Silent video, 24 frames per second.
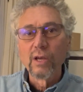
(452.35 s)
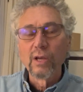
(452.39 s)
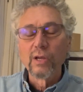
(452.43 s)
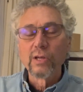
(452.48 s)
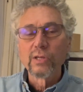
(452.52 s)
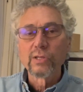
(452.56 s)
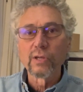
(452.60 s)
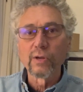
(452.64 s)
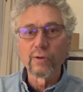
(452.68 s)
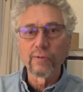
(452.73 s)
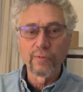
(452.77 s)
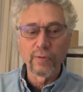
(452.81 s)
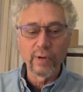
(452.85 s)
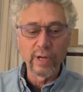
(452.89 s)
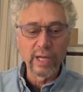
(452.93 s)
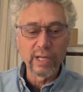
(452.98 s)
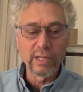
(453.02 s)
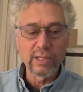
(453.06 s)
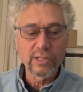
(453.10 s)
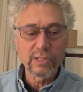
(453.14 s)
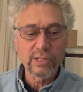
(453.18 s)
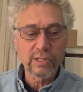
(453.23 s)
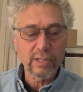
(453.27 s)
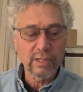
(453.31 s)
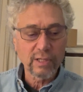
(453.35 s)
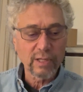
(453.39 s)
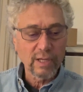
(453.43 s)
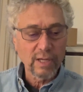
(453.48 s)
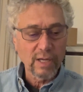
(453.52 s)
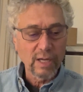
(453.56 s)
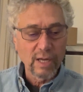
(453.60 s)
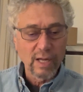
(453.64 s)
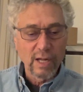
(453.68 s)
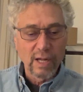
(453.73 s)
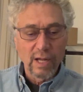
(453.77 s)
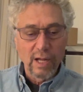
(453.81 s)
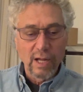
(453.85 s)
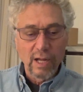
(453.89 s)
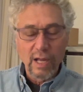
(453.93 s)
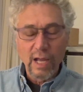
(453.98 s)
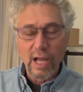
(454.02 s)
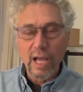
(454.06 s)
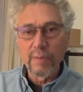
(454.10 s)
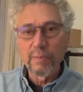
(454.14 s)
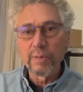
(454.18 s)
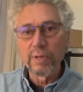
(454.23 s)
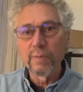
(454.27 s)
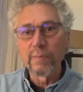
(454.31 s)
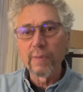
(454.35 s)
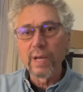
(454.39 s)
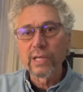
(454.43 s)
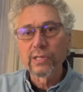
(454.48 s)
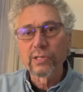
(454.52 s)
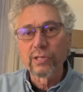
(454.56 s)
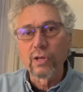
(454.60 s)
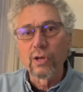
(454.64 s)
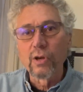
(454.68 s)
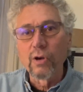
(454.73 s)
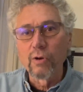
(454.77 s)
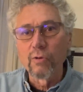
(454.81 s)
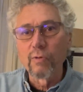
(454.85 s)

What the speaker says: So friends, I'm in Mexico